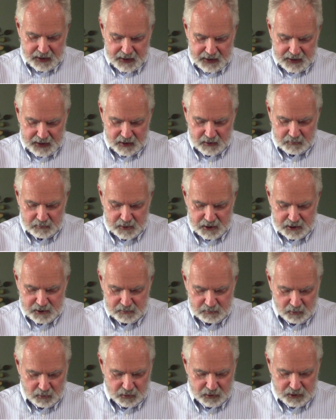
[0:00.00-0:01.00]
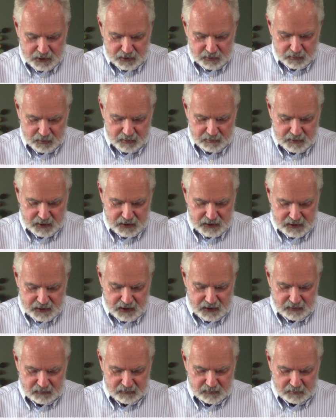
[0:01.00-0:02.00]
how much more shall we be
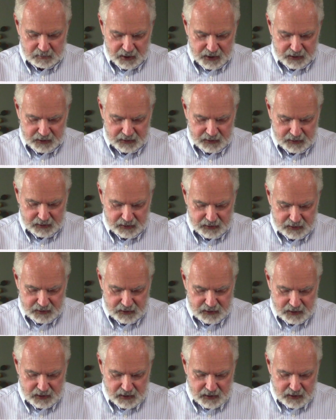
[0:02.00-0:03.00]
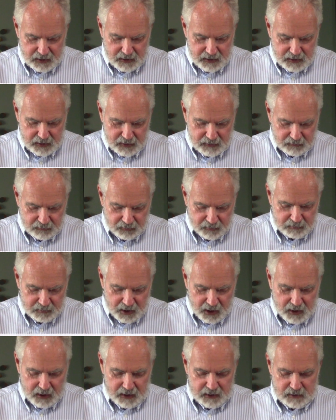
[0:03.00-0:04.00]
saved from
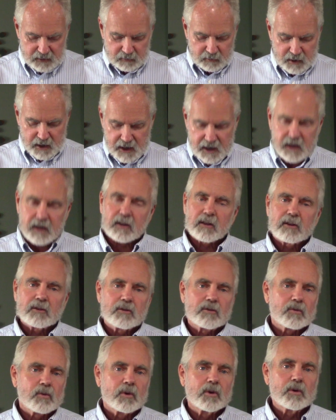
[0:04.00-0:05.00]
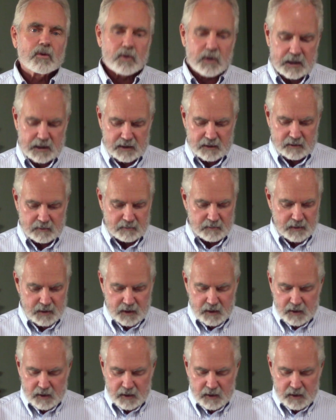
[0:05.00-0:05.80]
God's wrath through Him?"